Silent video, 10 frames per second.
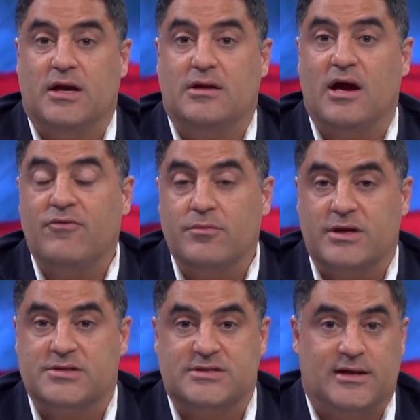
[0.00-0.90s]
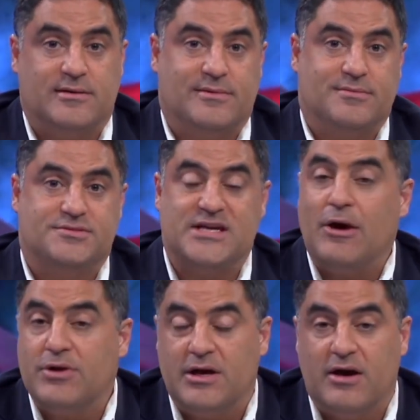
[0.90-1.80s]
and governments like the
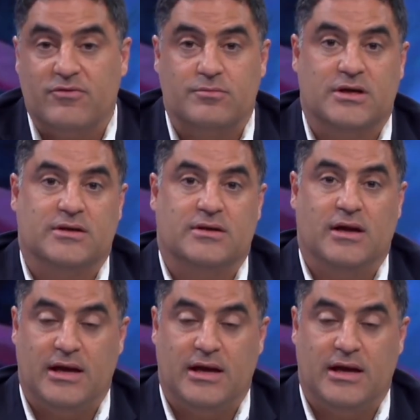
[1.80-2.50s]
Saudi government and,